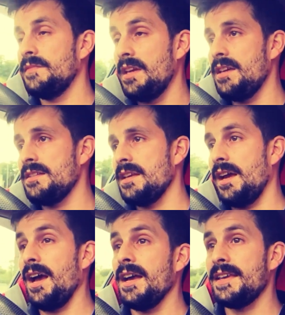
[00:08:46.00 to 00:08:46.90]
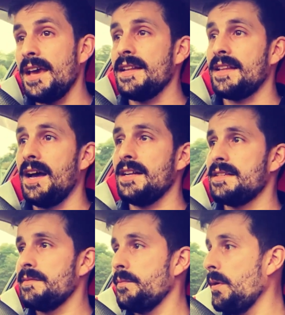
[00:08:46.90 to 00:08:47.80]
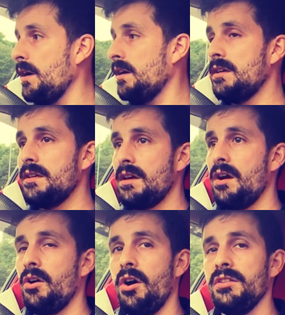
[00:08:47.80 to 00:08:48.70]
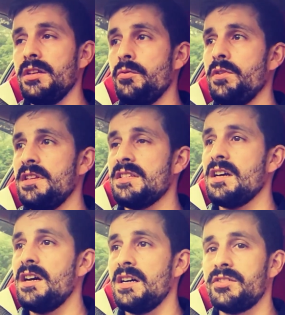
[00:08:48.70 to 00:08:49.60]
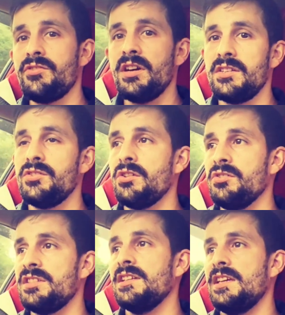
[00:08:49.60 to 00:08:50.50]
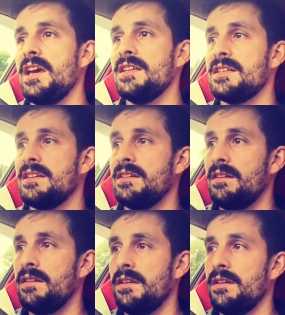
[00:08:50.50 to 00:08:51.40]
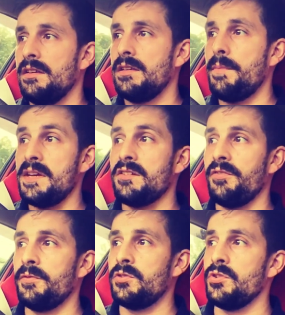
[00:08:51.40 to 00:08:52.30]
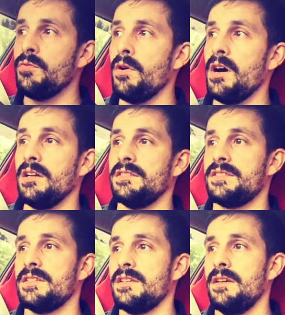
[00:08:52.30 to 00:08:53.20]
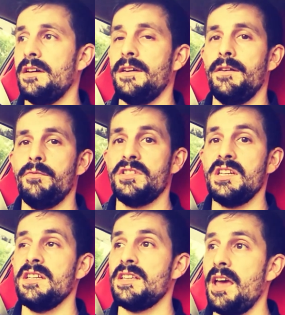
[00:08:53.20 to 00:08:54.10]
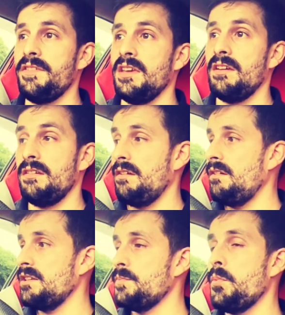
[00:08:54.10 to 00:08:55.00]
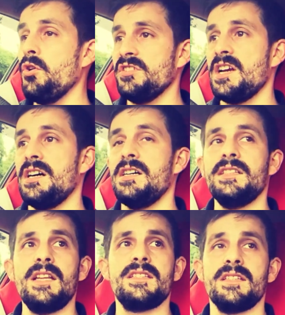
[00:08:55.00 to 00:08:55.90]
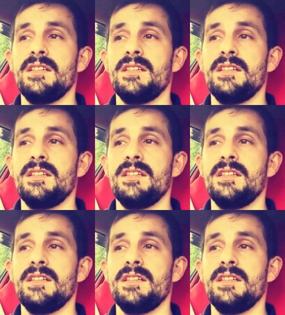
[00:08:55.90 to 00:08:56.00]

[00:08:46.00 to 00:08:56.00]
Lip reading: Yes, I get that, but Honda with this car tried to conciliate the best of two worlds, which is having a sport car that